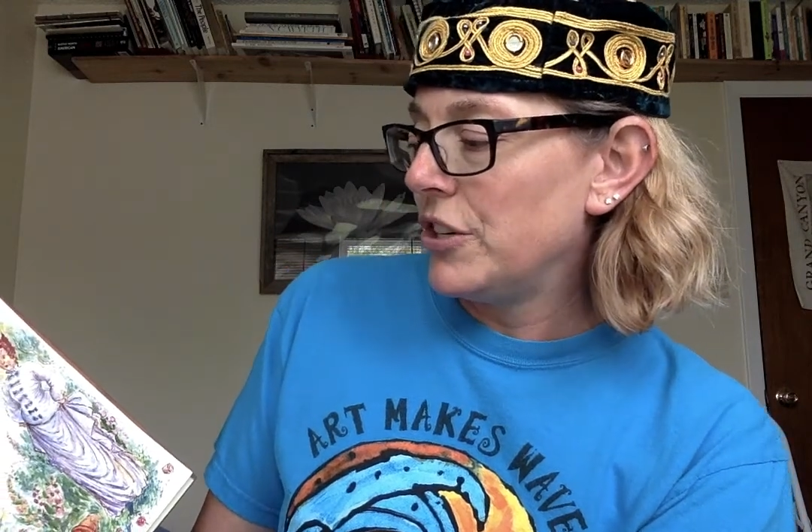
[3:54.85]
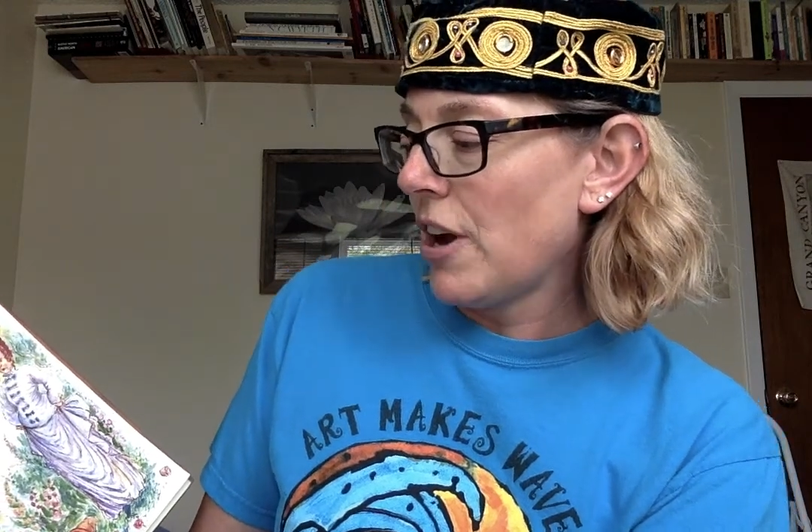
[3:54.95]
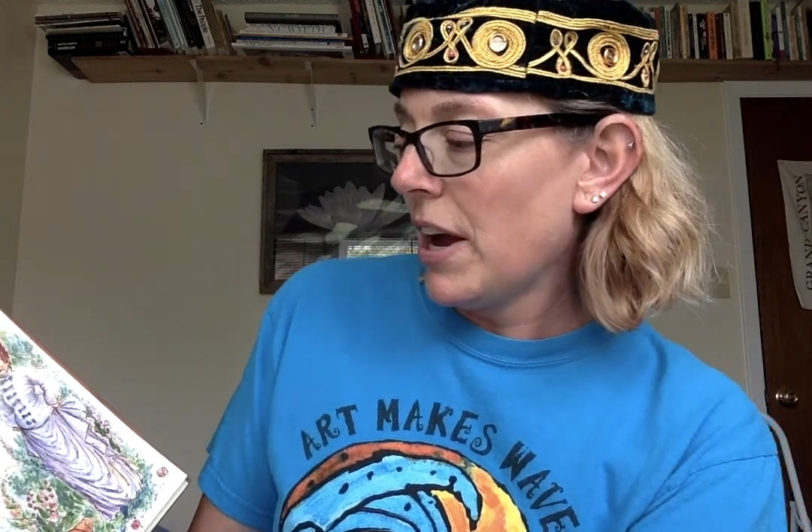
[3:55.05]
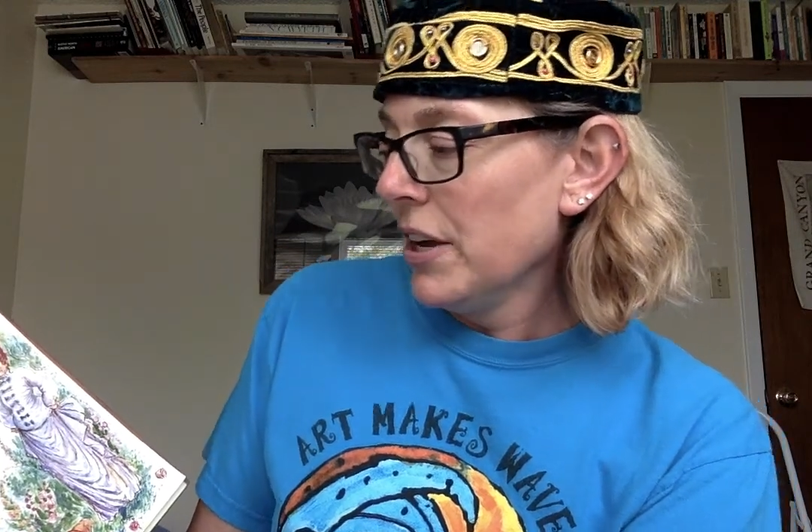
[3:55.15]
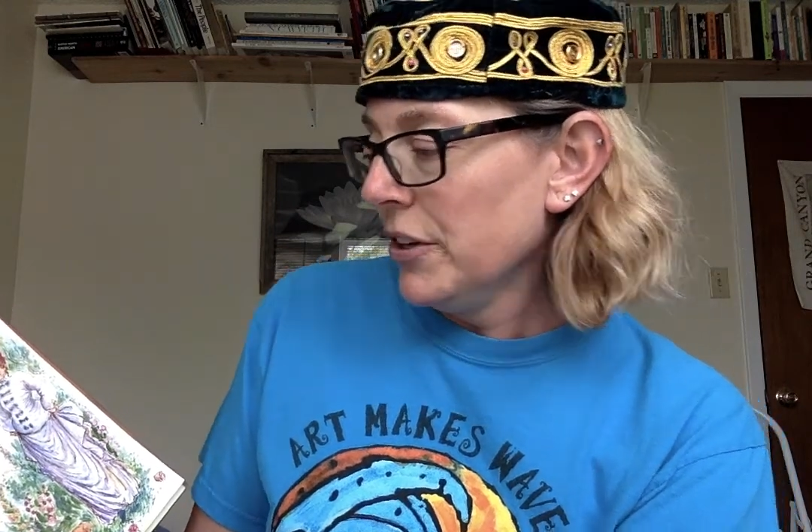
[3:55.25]

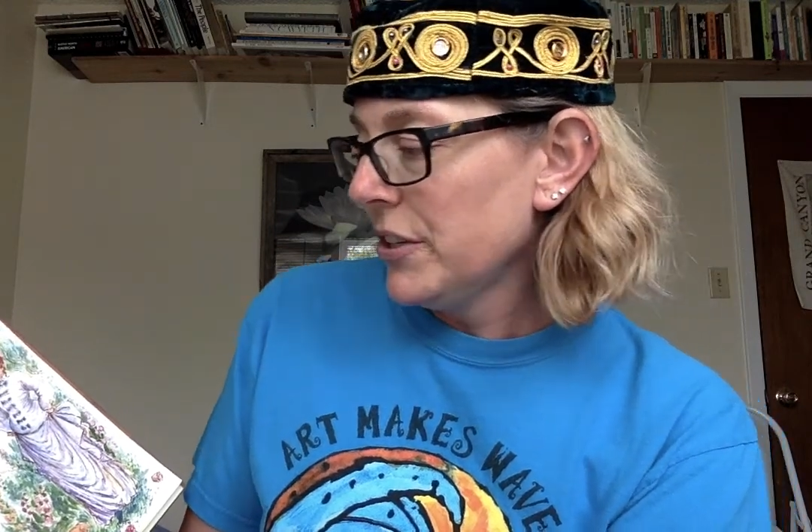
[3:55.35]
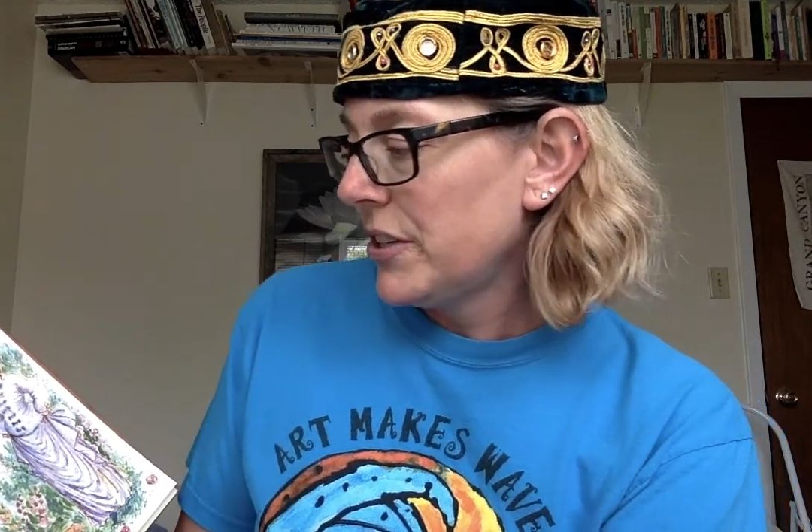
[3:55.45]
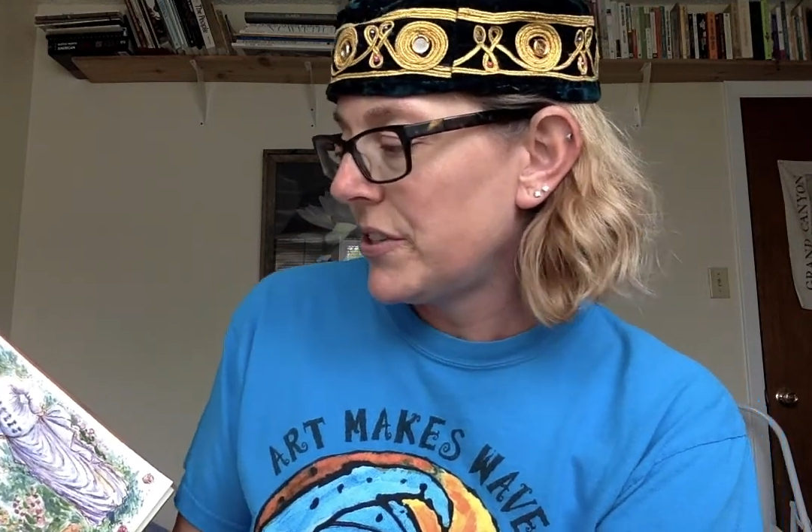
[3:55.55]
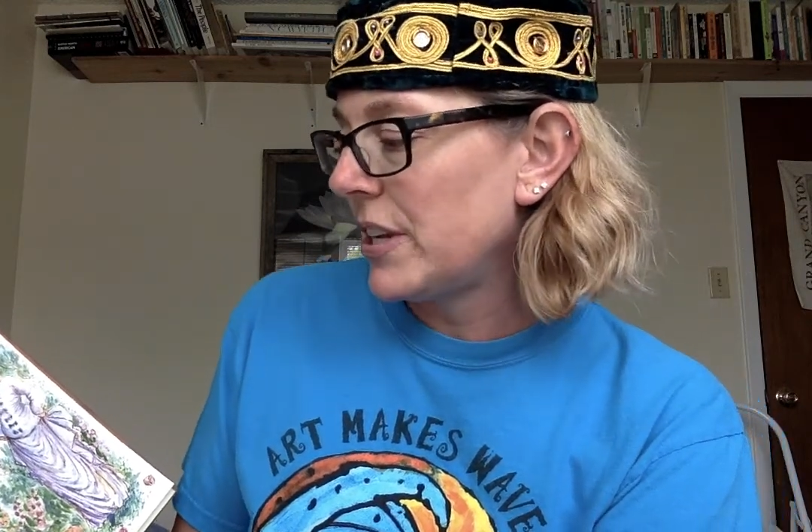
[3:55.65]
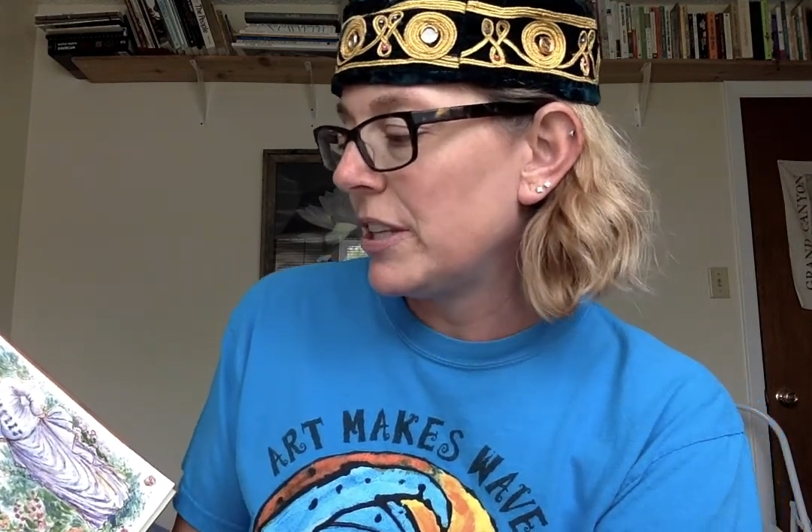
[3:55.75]
child,
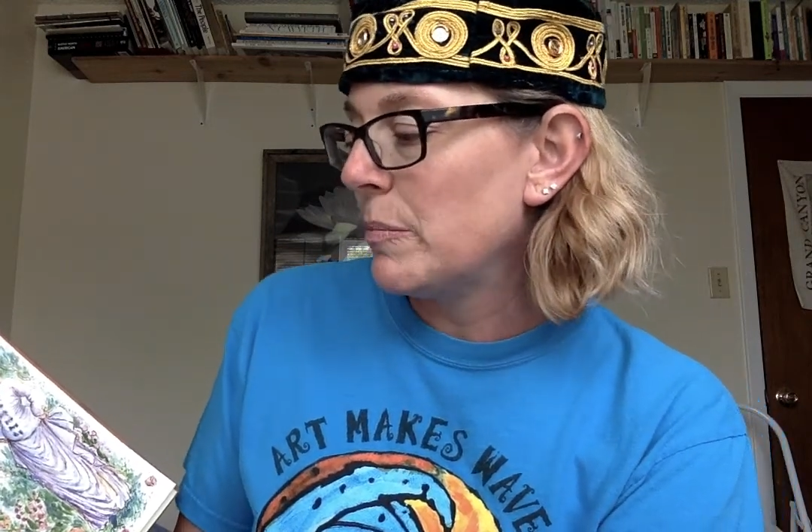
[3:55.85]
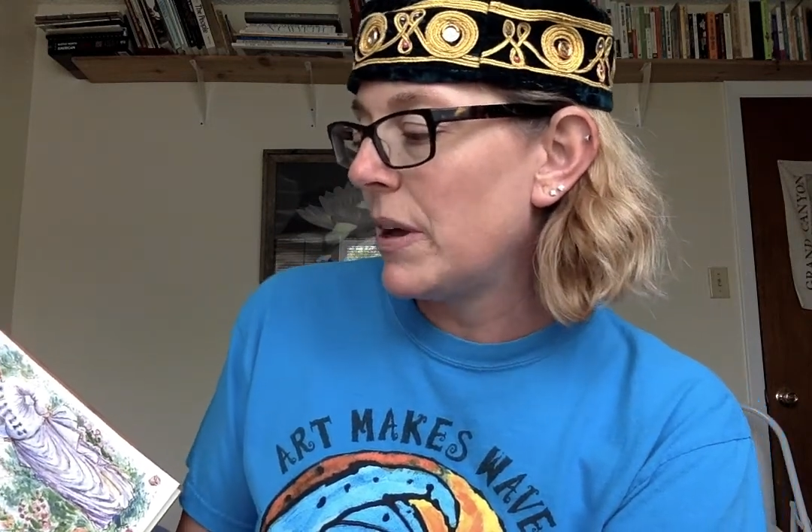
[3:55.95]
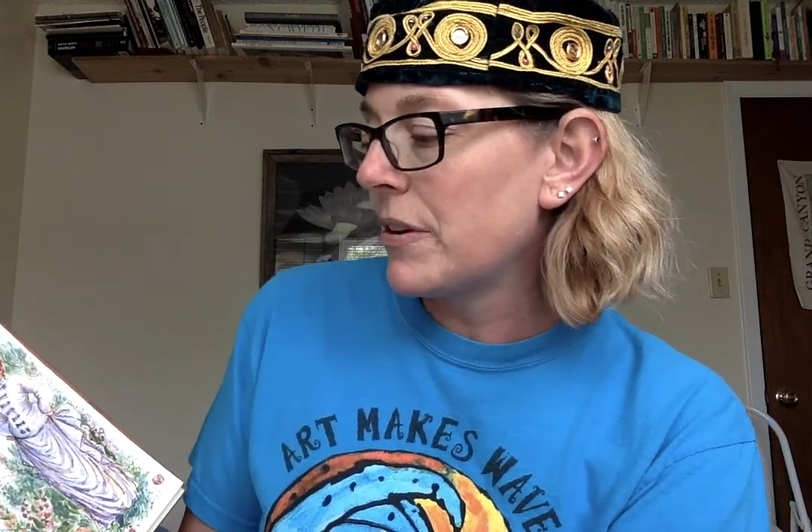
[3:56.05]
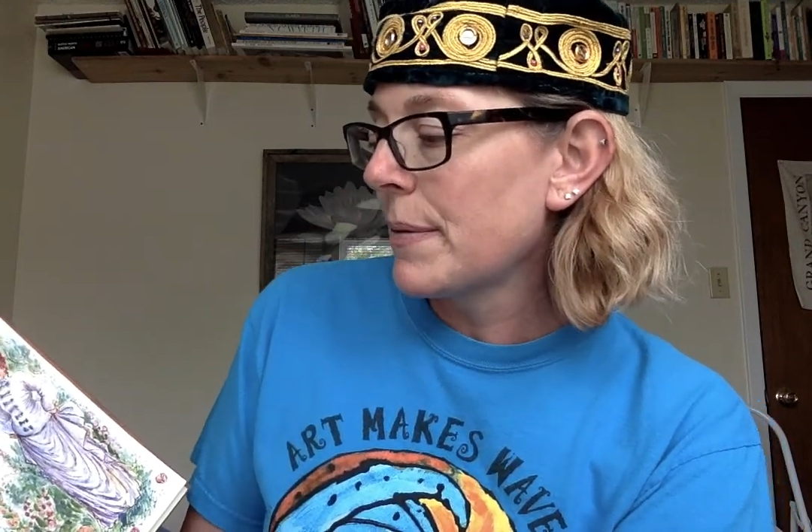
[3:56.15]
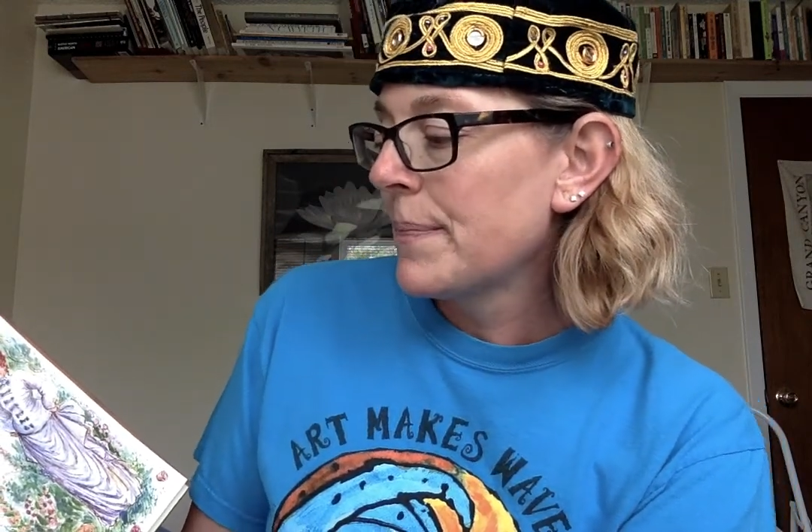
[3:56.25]
said the
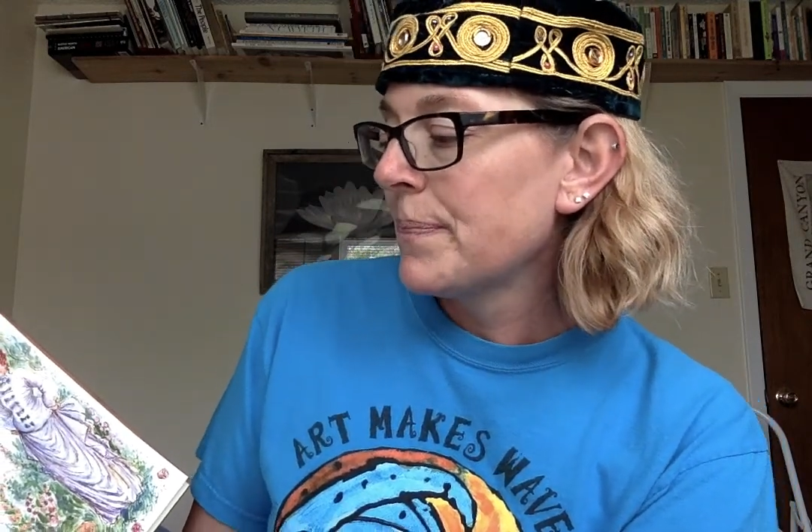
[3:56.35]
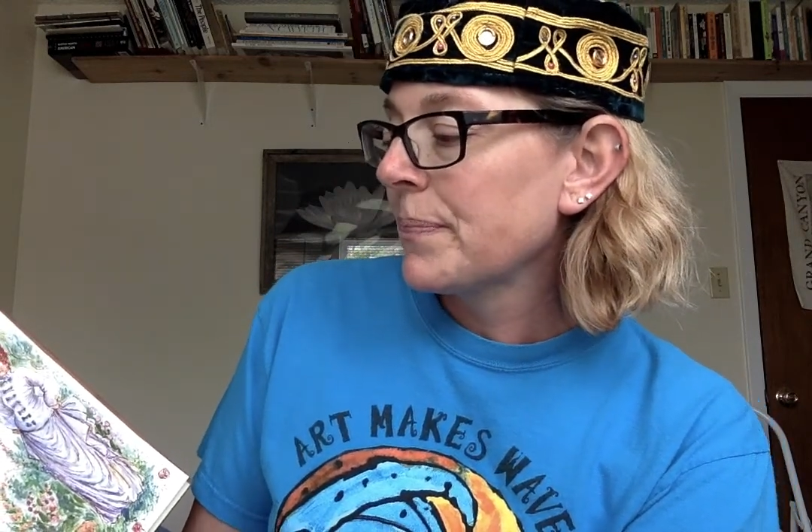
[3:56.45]
mother.